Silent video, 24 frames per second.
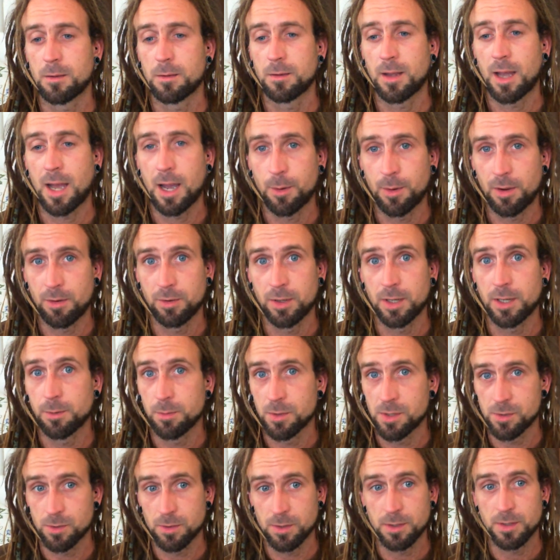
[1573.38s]
However, it
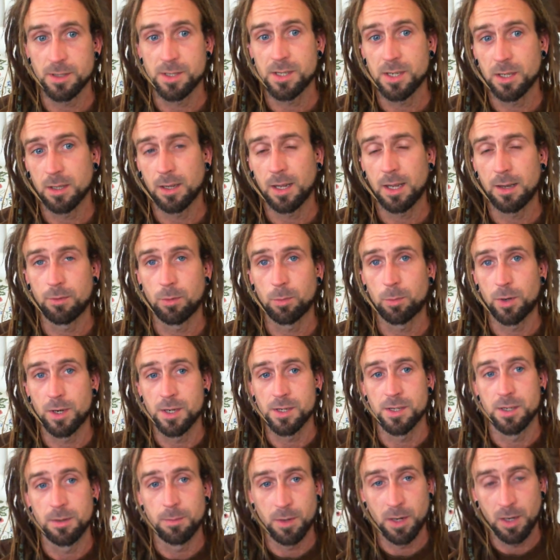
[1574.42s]
was still ever
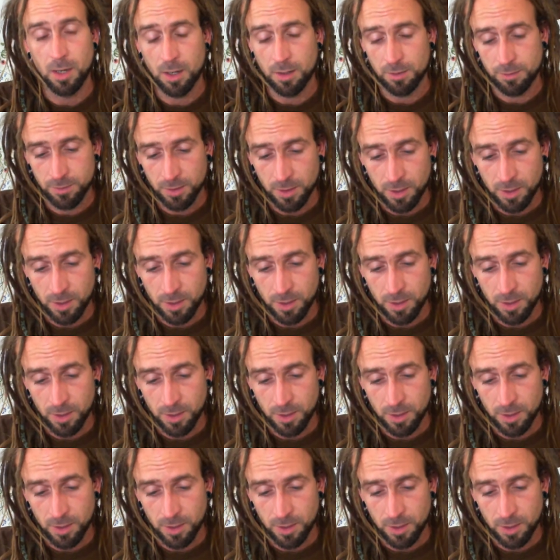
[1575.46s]
present in my life.